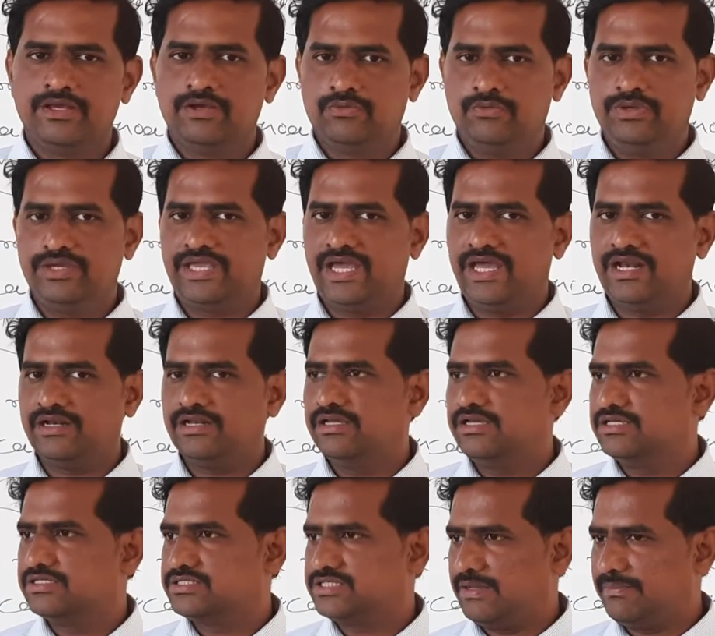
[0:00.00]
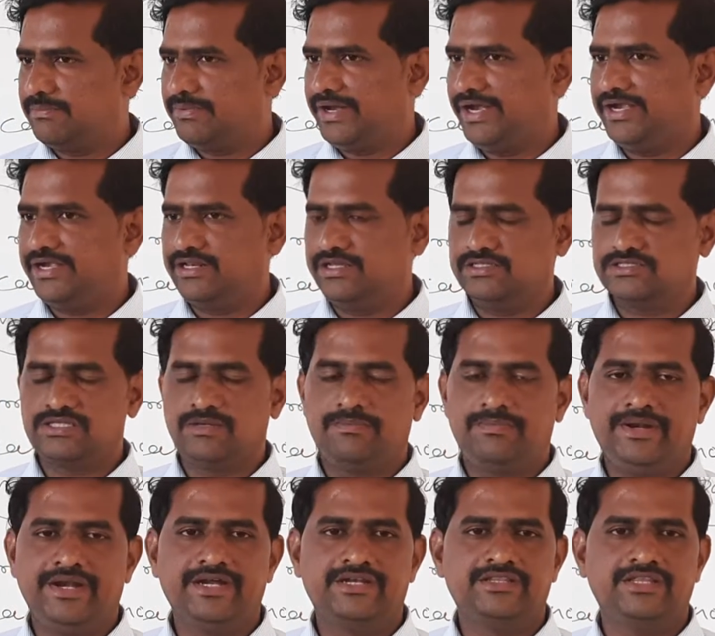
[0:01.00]
we can
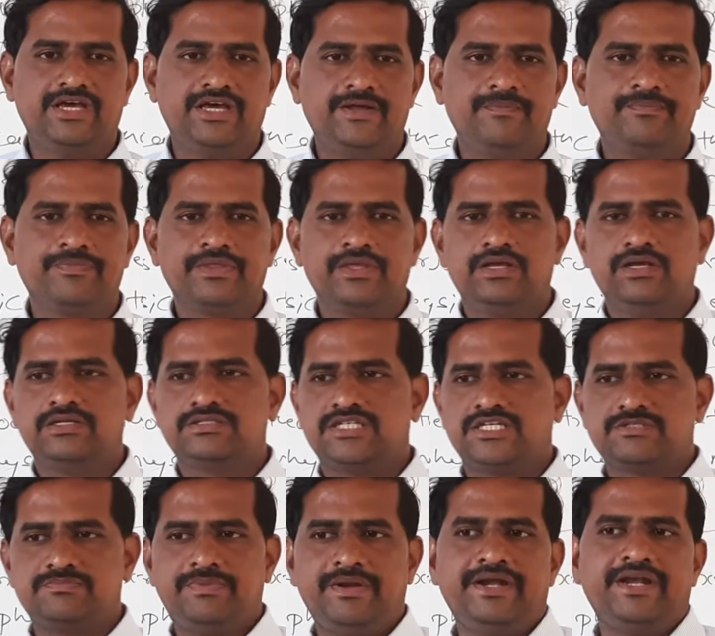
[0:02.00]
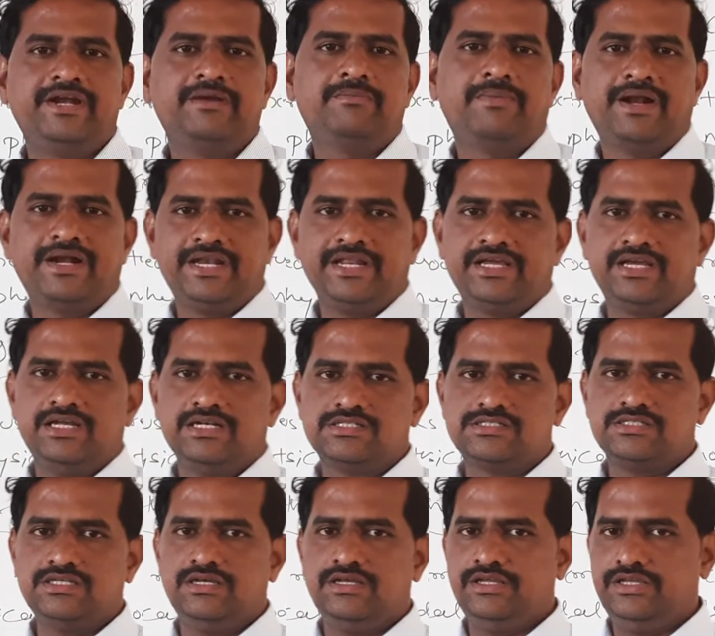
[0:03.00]
separate the suspended particles
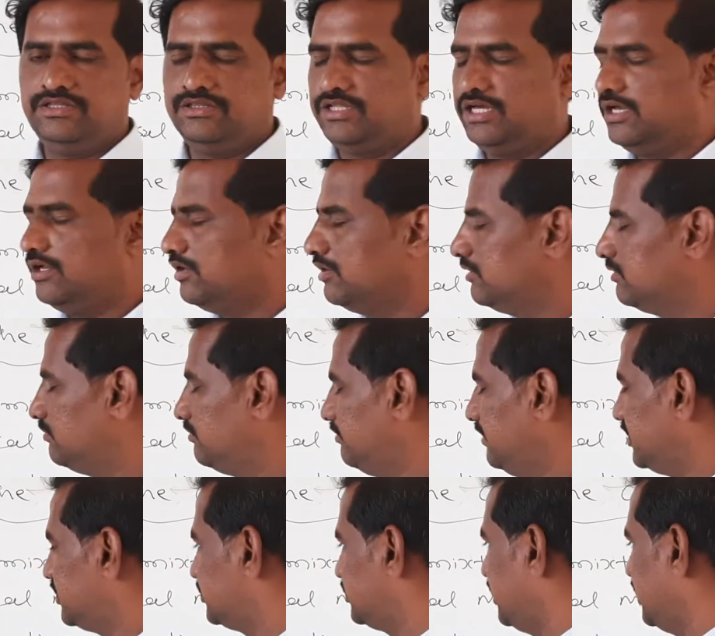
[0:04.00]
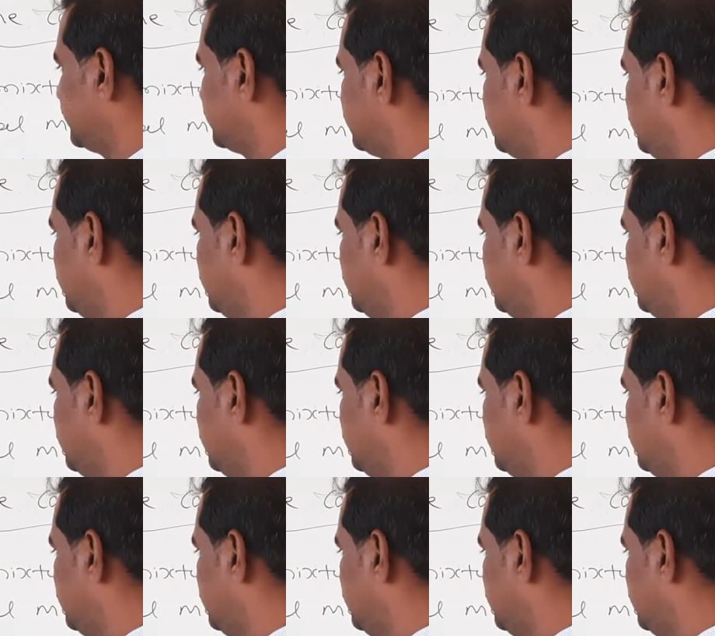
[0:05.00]
in the mixtures.